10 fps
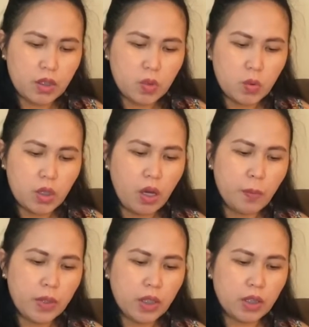We'll
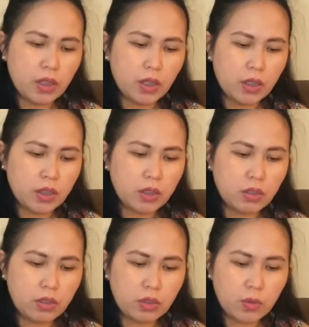open it so
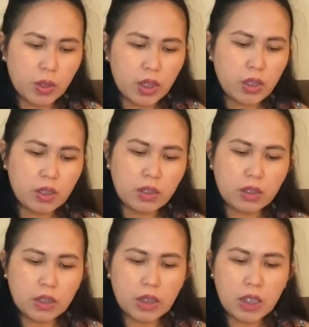we can
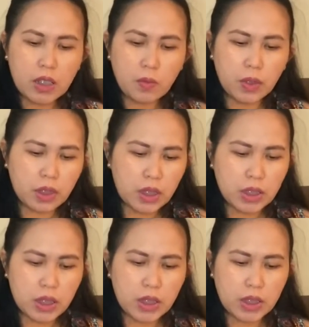see what is
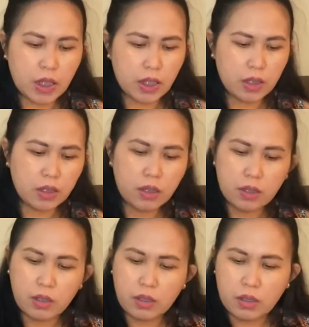inside
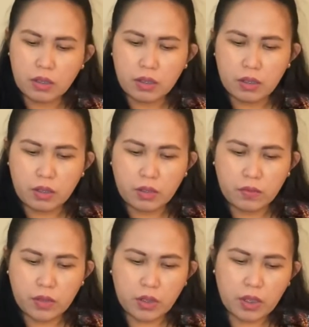
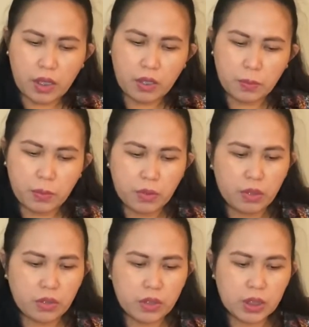of the
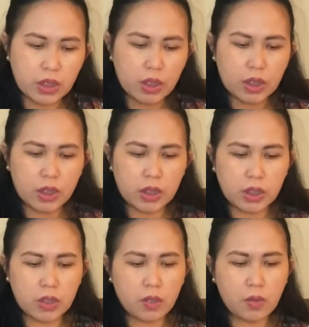diapers.
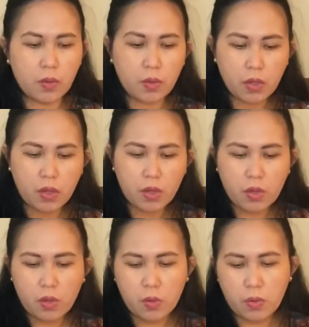So,
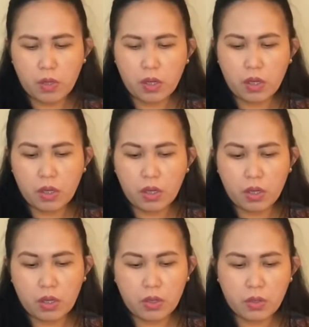
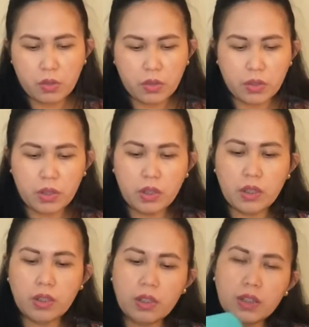wow, look
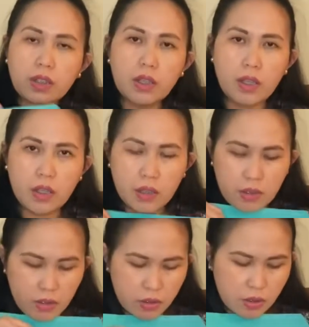at this, guys.